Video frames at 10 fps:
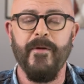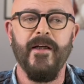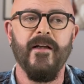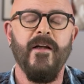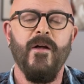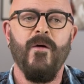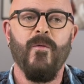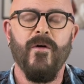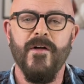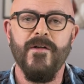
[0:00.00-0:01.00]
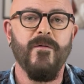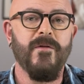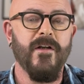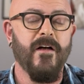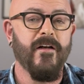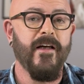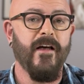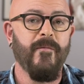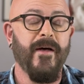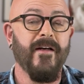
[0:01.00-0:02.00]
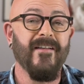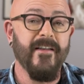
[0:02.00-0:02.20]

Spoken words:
but we're also talking about